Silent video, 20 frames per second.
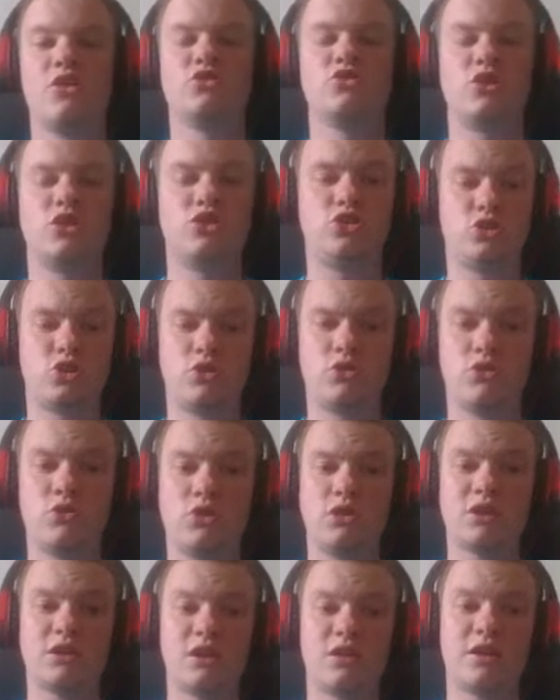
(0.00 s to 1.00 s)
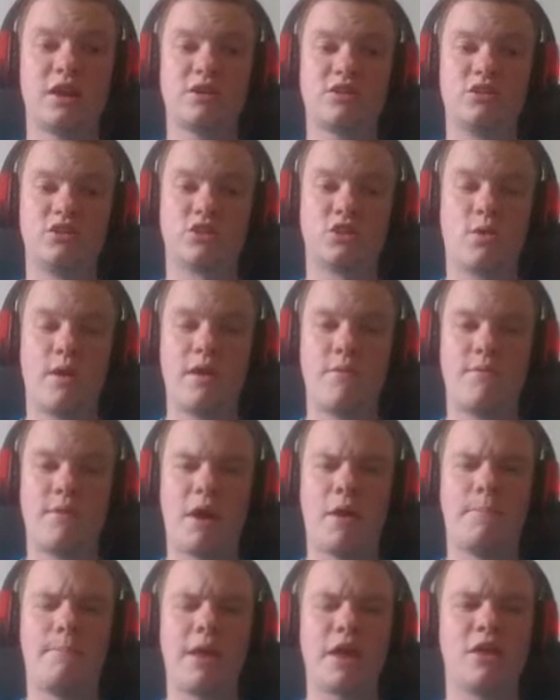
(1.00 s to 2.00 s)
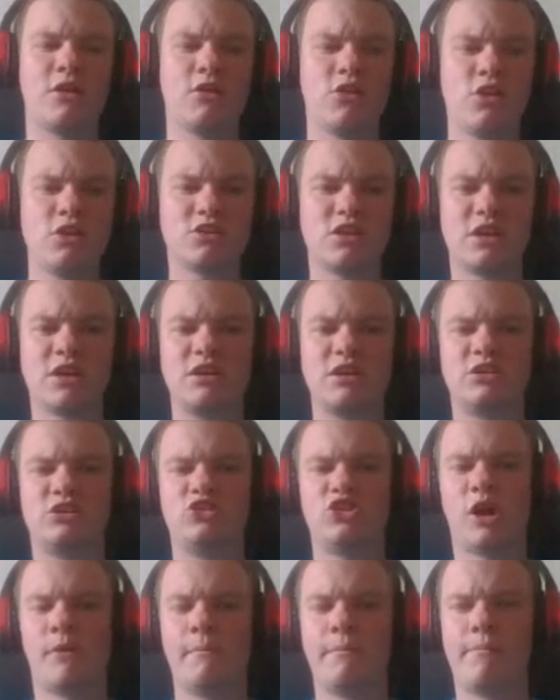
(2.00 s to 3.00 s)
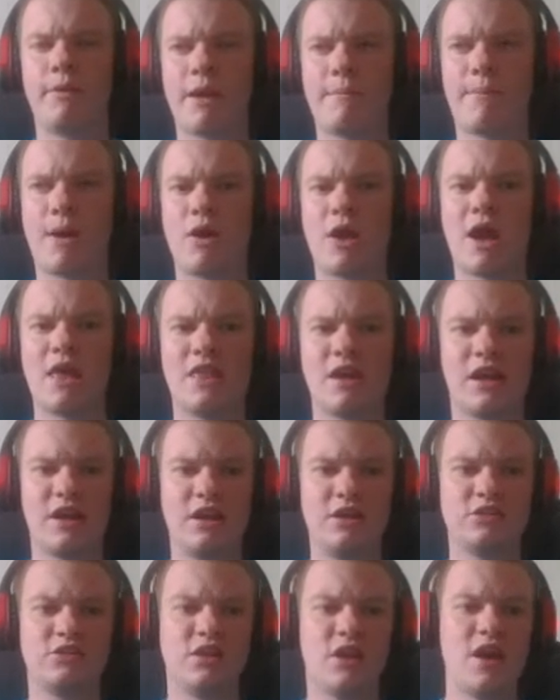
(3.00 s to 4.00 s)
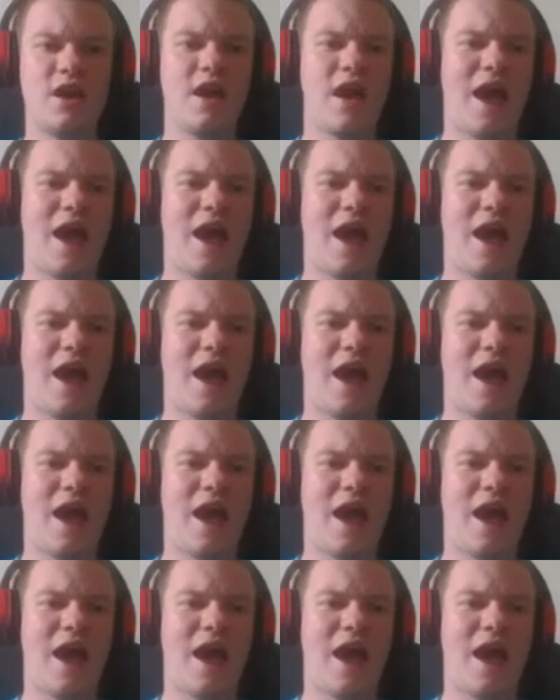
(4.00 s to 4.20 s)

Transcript: so he should know these conditions quite well, but he looks like he's jumping about at the crease,